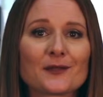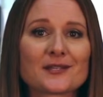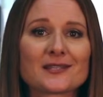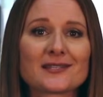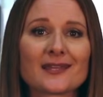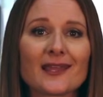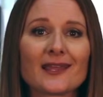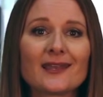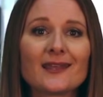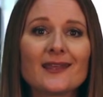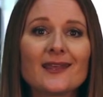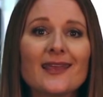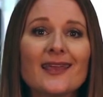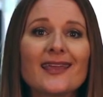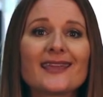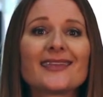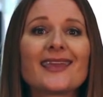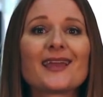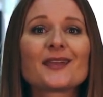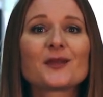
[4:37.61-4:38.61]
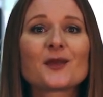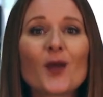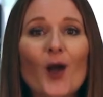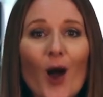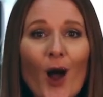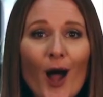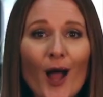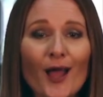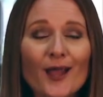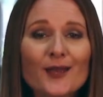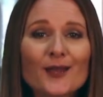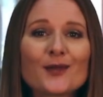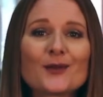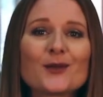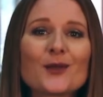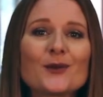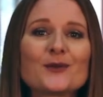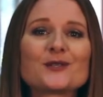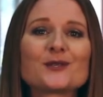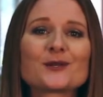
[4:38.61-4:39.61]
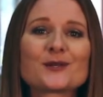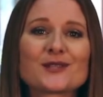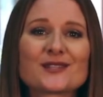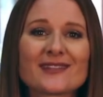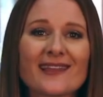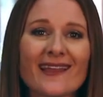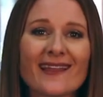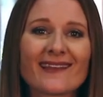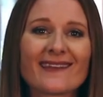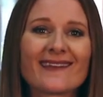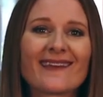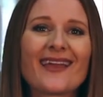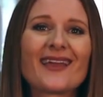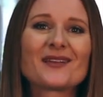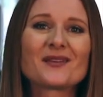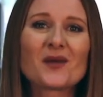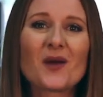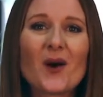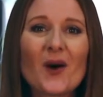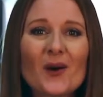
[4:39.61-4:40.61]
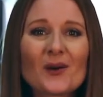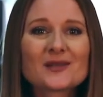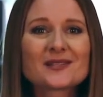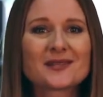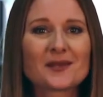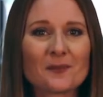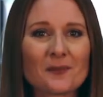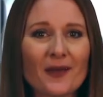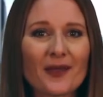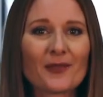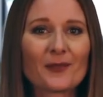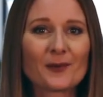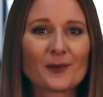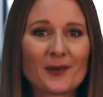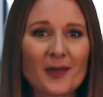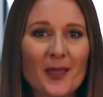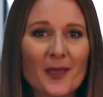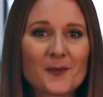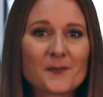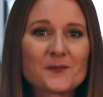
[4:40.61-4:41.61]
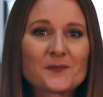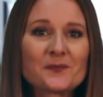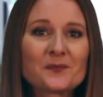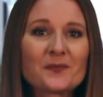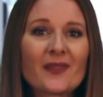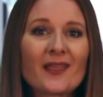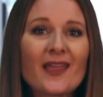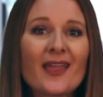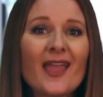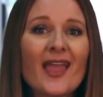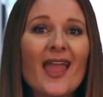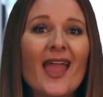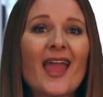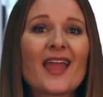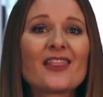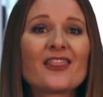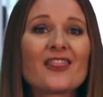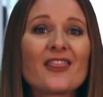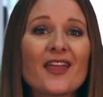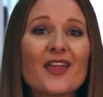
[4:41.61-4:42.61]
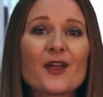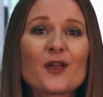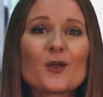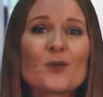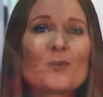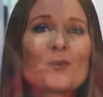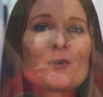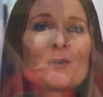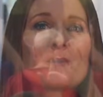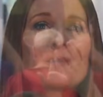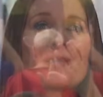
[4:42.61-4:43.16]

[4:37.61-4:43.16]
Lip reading: their sin, yet God knows their sin and calls them by their name. And there were